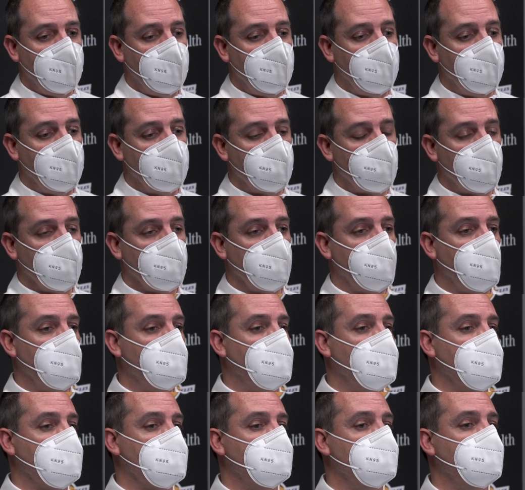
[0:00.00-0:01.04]
Really
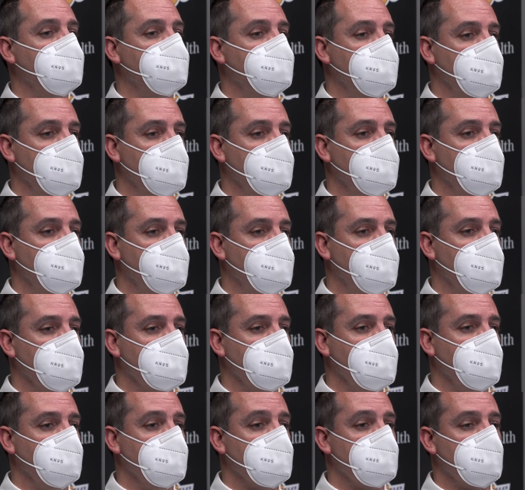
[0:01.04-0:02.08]
remarkable for our
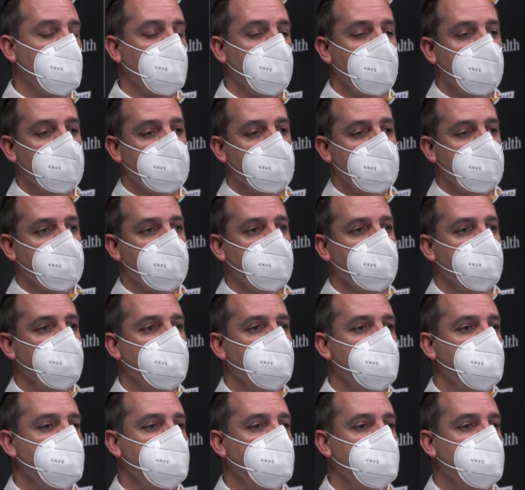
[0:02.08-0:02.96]
team this early in the season.